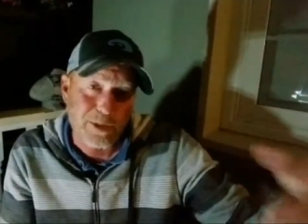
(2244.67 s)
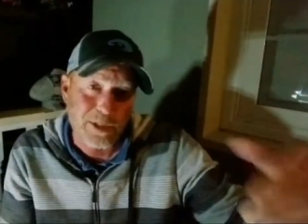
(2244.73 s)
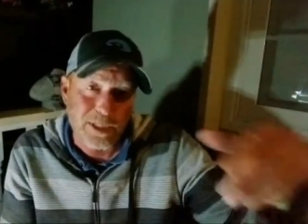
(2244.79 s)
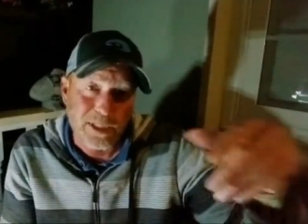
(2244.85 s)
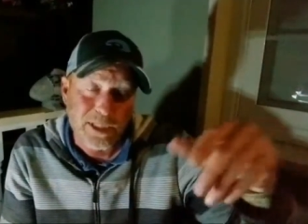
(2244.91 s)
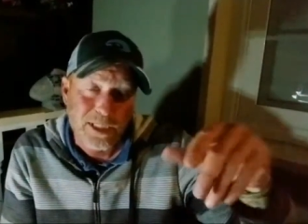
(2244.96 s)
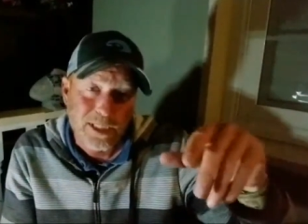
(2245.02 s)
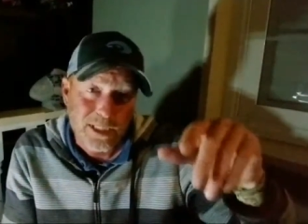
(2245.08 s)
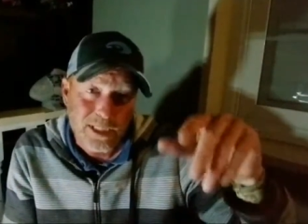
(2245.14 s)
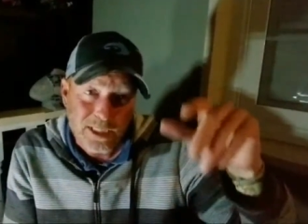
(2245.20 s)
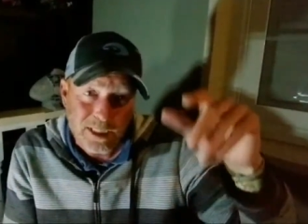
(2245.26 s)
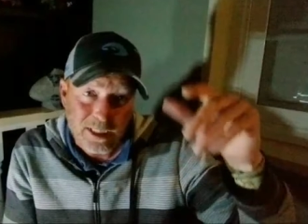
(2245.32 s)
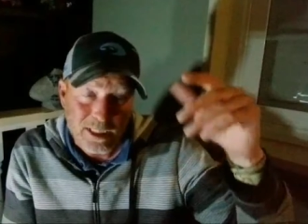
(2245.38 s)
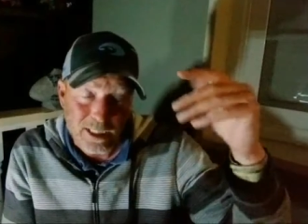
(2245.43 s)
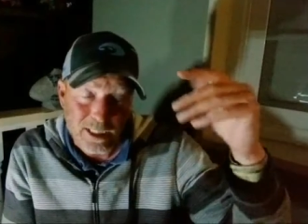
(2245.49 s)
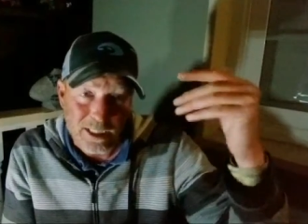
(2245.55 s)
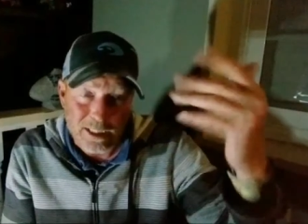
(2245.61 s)
But
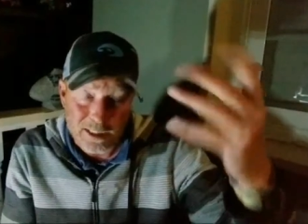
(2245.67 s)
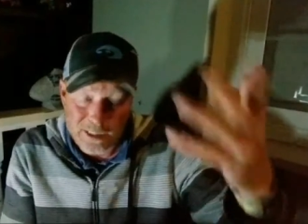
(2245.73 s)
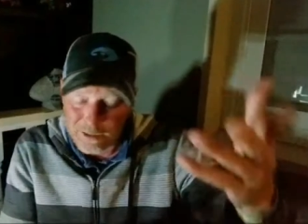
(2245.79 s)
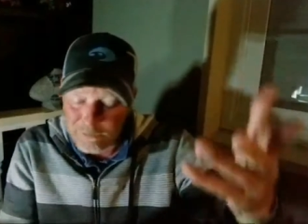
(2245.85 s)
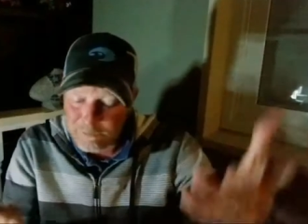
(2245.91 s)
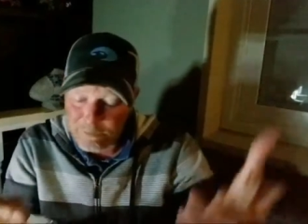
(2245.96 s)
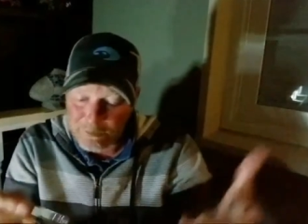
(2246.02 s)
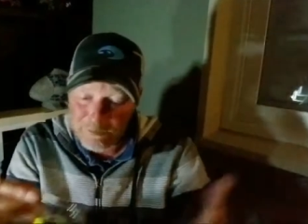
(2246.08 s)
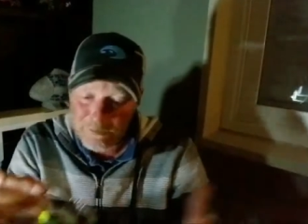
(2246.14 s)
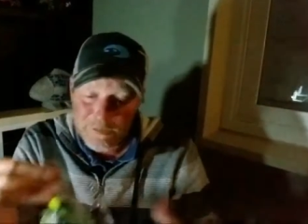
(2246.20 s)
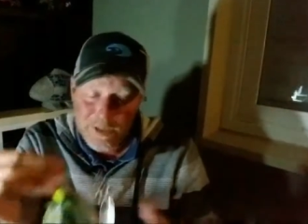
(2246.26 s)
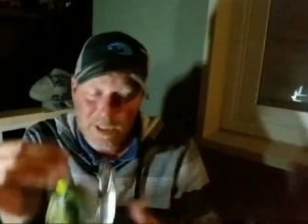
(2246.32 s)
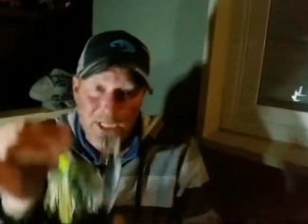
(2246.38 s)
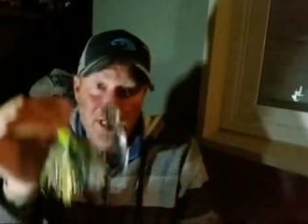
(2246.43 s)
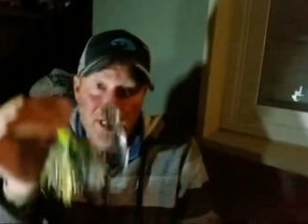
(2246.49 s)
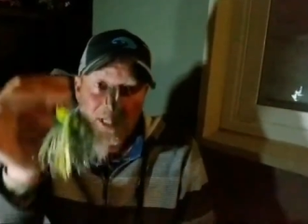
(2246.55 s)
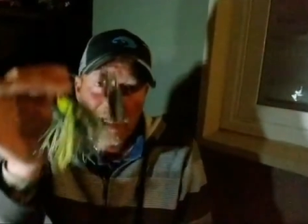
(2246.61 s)
um,
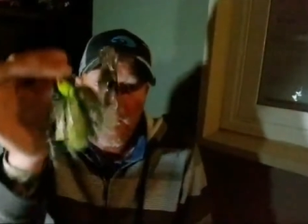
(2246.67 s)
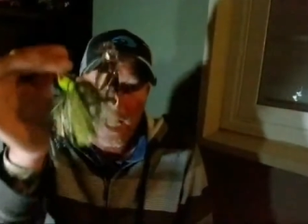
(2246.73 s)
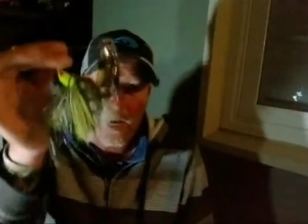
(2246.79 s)
yeah,